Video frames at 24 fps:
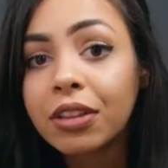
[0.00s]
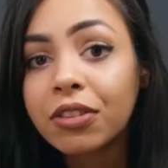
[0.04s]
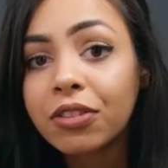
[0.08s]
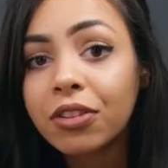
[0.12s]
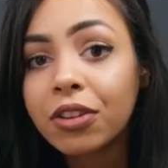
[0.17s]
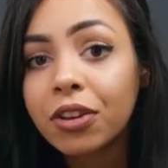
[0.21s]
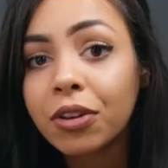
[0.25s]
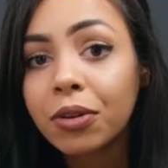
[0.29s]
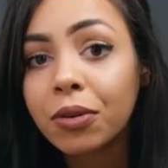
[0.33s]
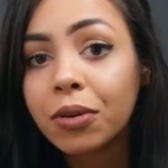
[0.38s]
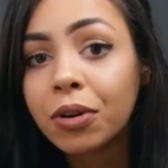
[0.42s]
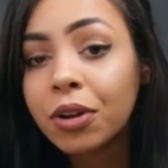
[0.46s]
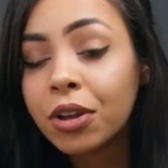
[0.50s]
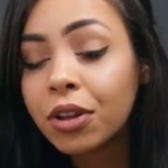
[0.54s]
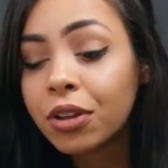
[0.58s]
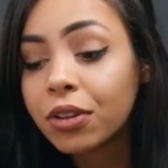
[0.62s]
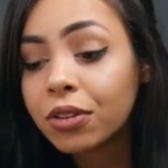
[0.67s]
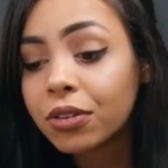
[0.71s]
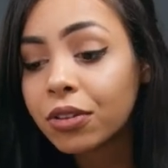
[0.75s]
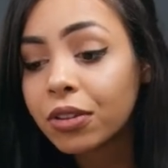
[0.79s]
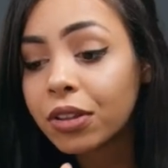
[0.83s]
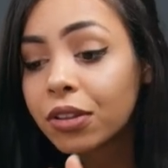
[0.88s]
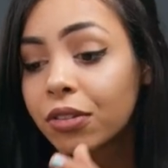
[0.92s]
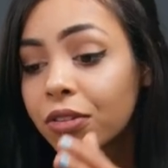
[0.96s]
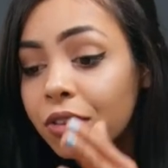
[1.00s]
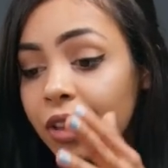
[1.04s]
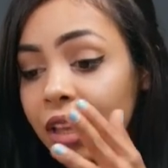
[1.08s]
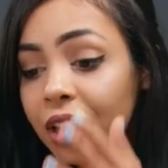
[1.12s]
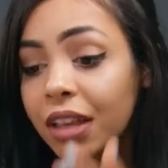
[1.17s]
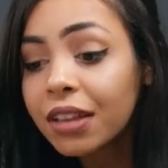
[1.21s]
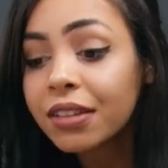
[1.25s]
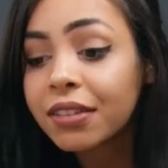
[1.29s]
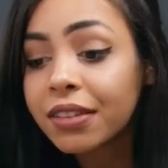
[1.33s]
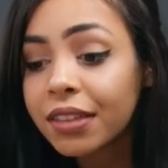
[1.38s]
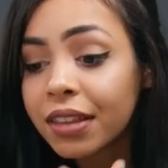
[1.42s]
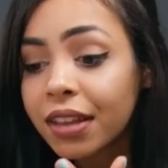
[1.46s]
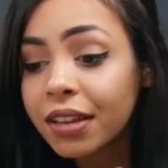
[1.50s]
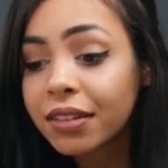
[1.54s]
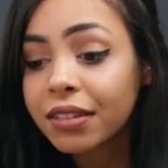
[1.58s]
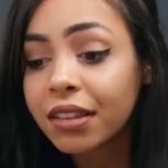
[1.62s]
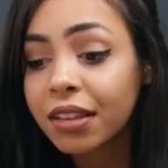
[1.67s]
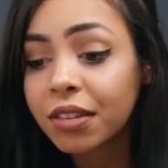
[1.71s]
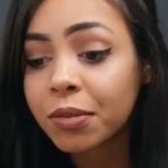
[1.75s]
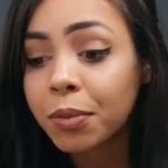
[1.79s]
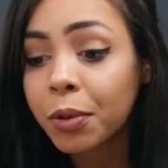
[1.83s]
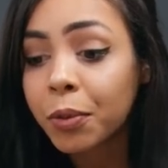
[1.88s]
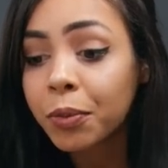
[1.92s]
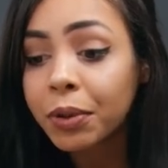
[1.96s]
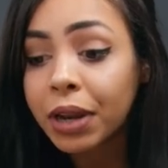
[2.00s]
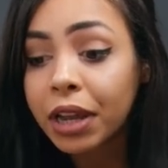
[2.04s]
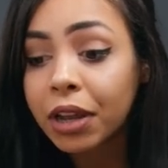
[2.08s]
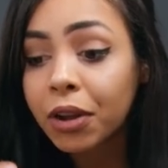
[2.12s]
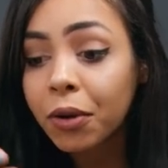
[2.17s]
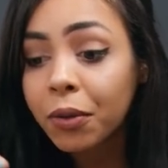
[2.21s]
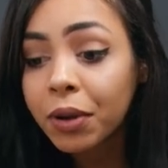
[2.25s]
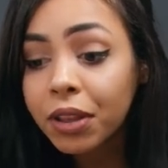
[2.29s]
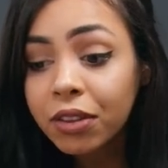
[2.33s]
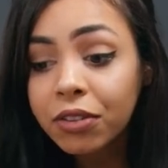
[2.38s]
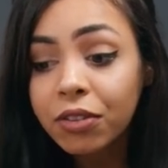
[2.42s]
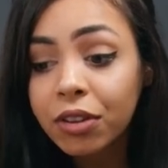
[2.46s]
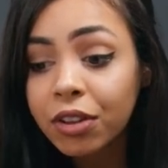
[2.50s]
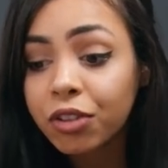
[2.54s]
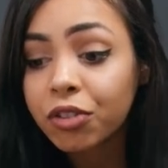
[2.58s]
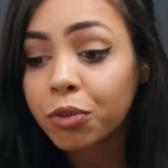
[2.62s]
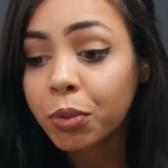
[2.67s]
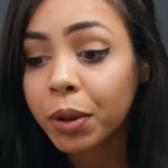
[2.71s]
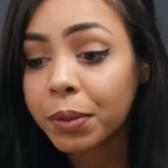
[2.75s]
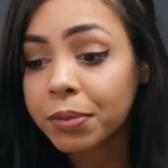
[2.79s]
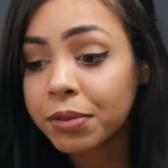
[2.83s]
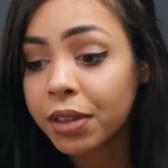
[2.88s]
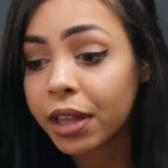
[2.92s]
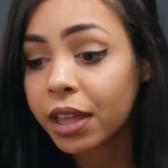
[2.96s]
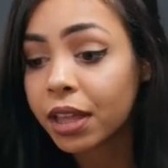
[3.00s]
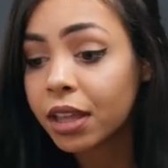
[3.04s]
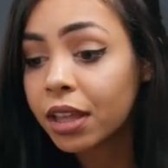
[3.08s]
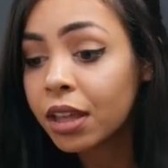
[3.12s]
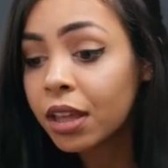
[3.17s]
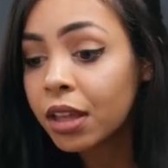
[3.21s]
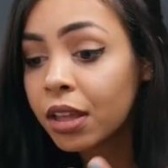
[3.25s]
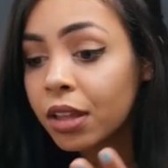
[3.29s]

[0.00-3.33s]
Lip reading: too. So it's easily accessible when I go into each website.